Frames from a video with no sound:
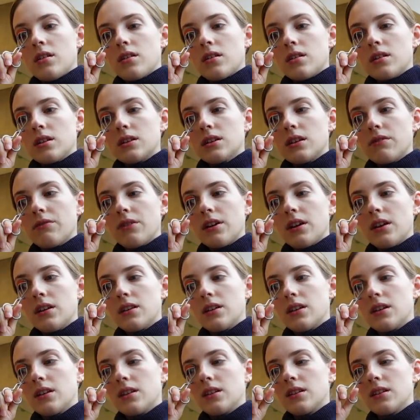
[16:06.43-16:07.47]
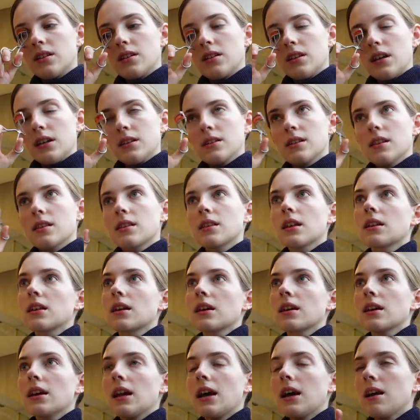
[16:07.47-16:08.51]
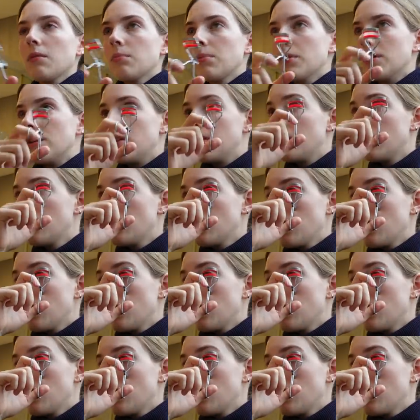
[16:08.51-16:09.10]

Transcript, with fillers: Because I've heard that that's a thing that can happen.